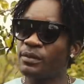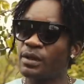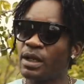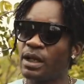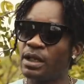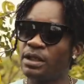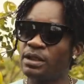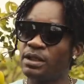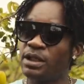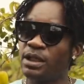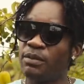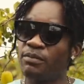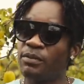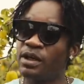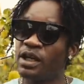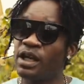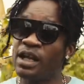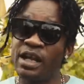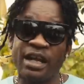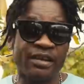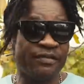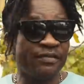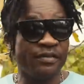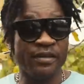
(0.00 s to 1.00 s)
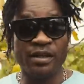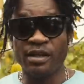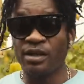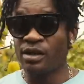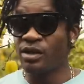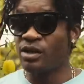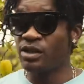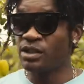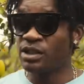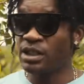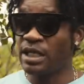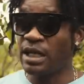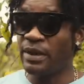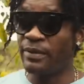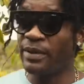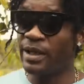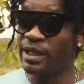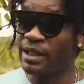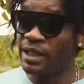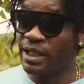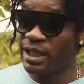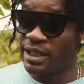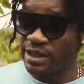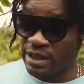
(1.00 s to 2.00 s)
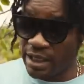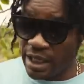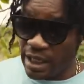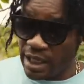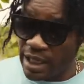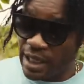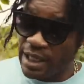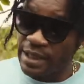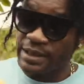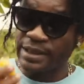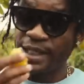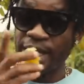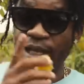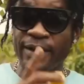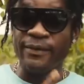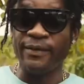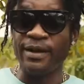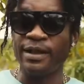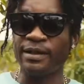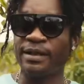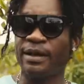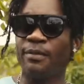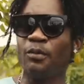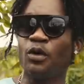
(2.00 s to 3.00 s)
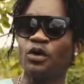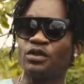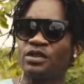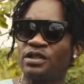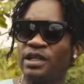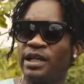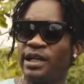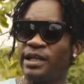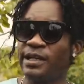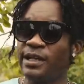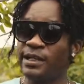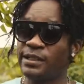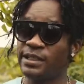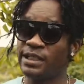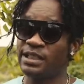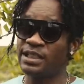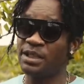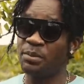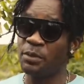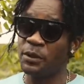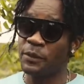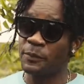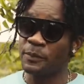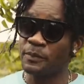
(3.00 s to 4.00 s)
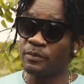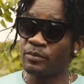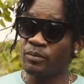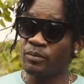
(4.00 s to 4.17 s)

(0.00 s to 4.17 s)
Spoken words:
And think, I'm glad for you, cuz, because I tell you, see, a long time you want a bus like that, you see me?